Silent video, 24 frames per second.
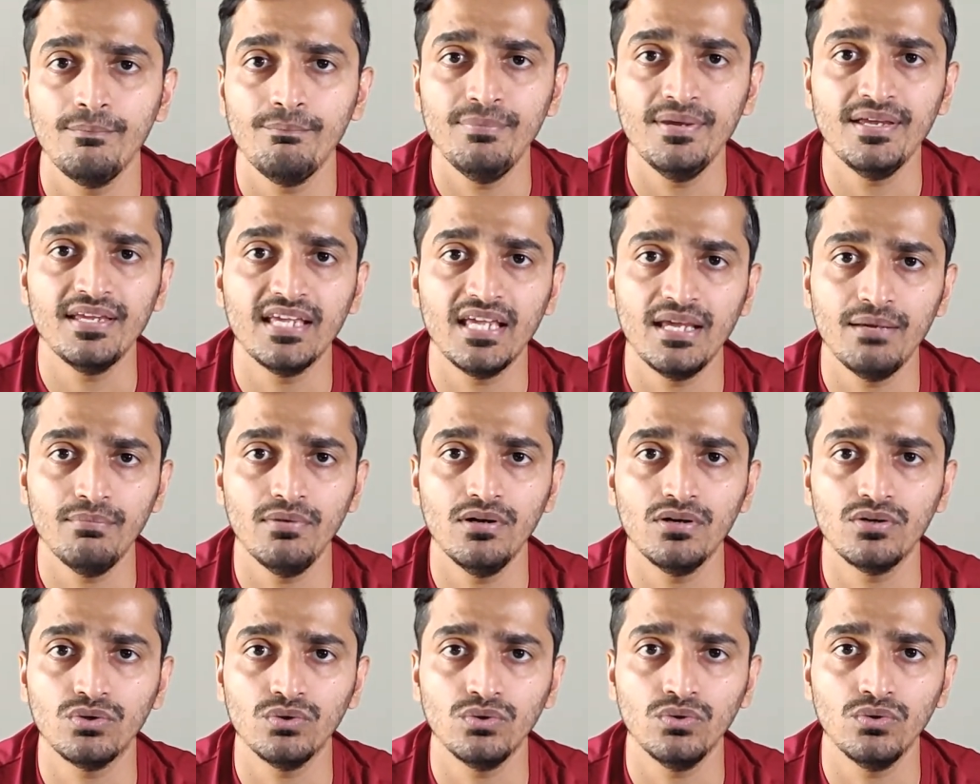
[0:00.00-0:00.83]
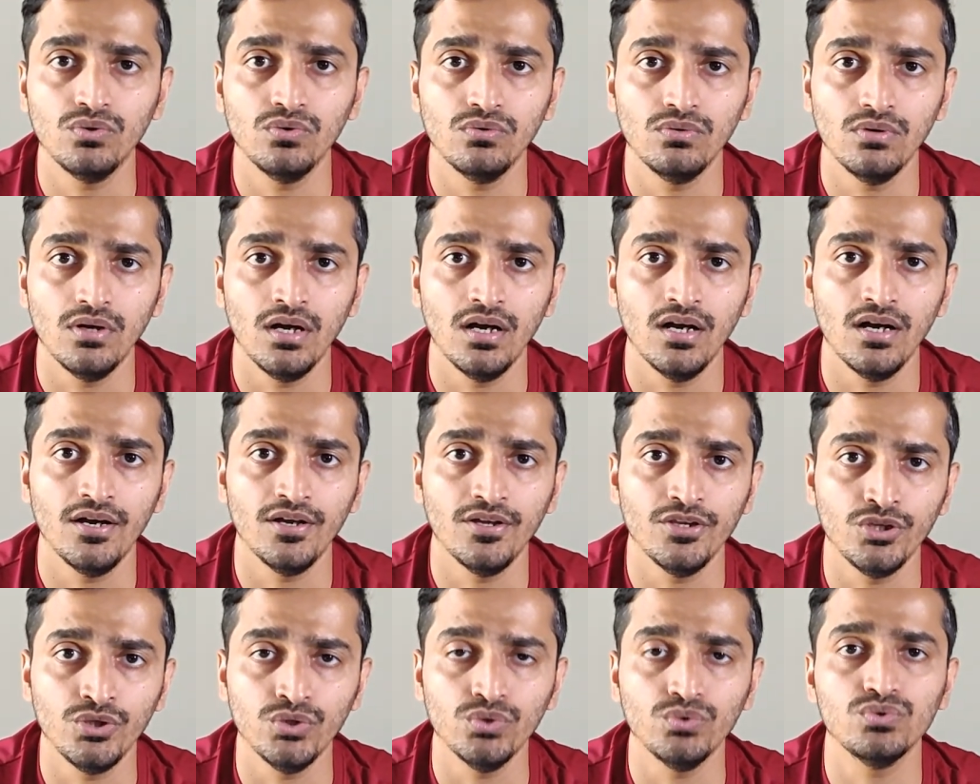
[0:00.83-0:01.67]
being able
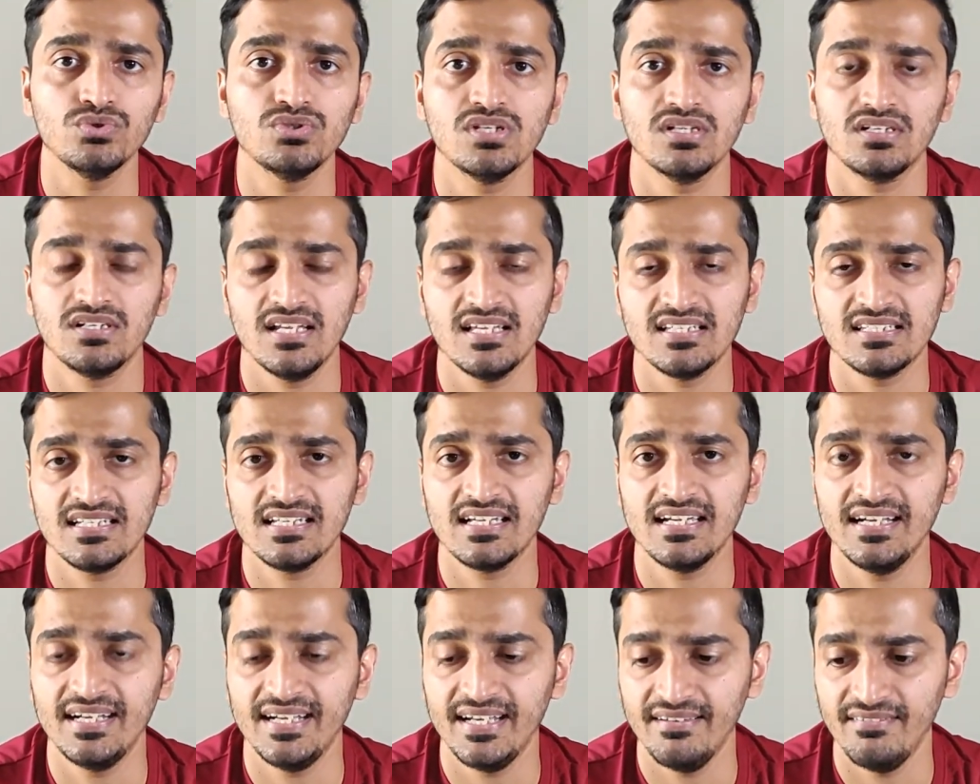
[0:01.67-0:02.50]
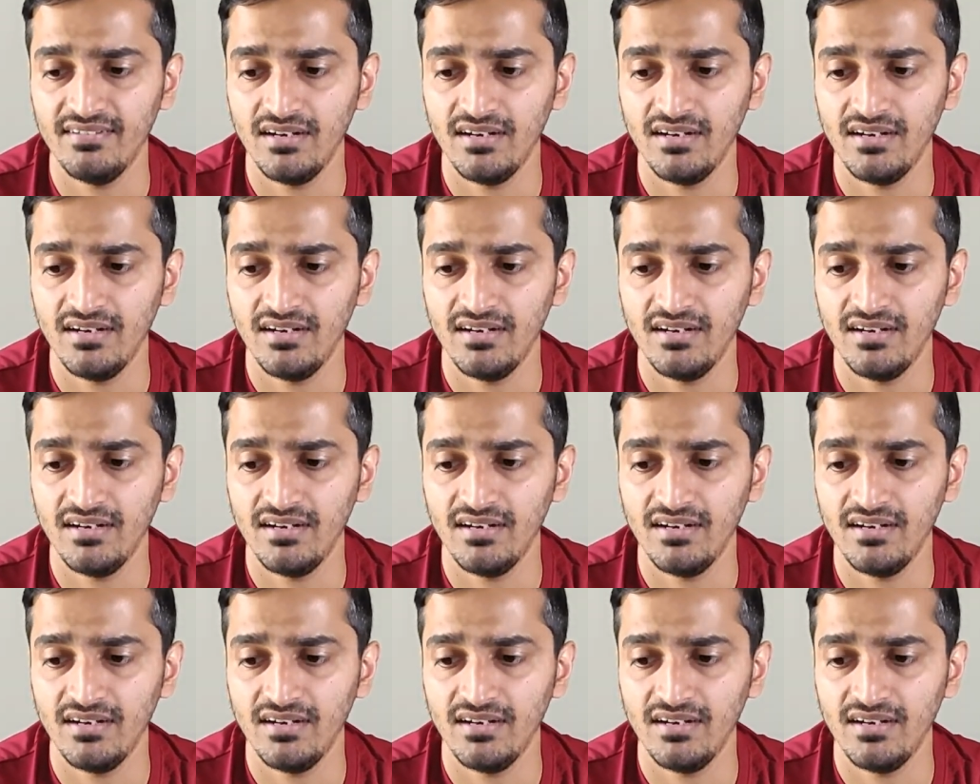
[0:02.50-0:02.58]
to use a testing and